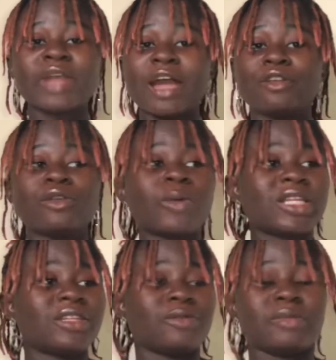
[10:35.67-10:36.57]
I don't know
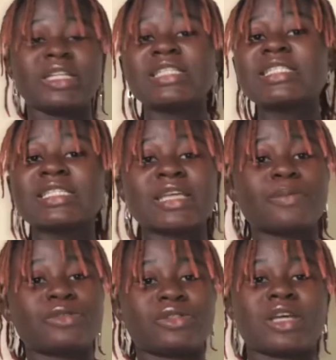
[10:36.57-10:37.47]
when the remaining 6
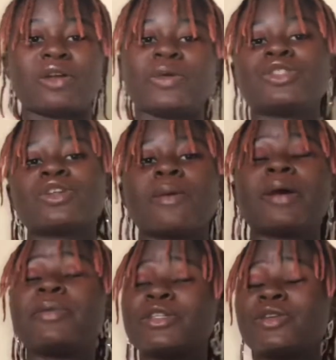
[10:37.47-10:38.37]
episodes are going to come
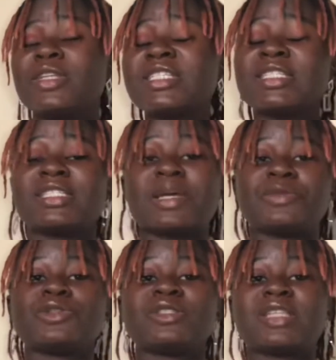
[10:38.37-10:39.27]
up, but it's only 6
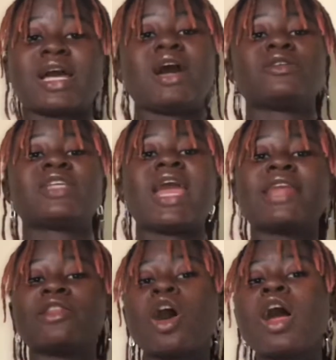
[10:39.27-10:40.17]
episodes that are out here,
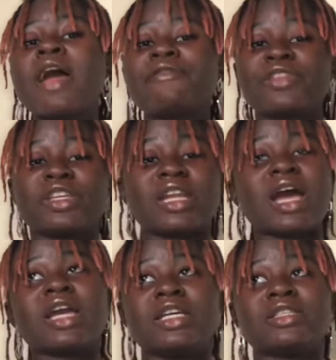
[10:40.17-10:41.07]
and everything
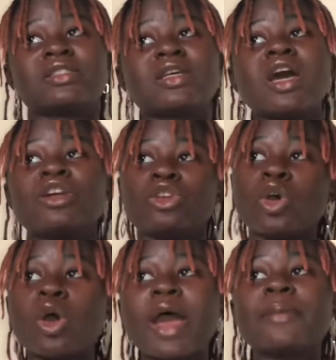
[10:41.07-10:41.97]
is the
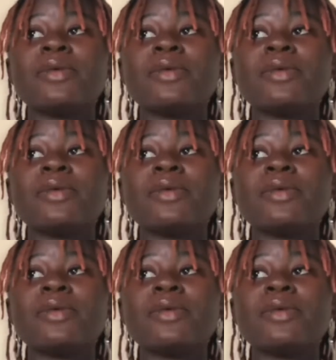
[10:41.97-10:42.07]
whole